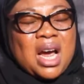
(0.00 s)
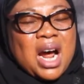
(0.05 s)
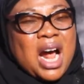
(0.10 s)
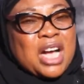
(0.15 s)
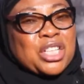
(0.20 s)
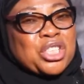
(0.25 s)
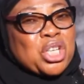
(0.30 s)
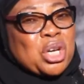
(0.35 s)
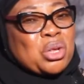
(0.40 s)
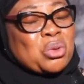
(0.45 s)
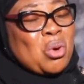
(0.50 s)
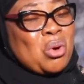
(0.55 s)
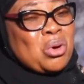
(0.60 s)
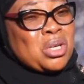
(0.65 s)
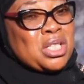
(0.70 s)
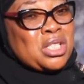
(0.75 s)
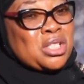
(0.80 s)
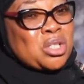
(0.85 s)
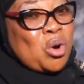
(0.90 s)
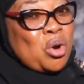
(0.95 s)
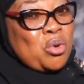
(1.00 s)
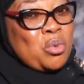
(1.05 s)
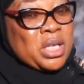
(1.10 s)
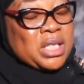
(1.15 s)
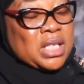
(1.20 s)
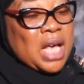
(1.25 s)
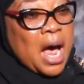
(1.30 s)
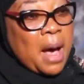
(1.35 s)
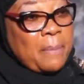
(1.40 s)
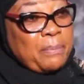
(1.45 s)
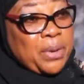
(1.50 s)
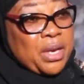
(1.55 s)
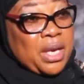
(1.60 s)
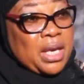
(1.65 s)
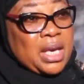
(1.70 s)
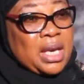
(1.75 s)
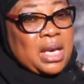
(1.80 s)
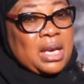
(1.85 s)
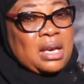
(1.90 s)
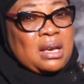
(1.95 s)
And Shaitan is always
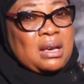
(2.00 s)
happy.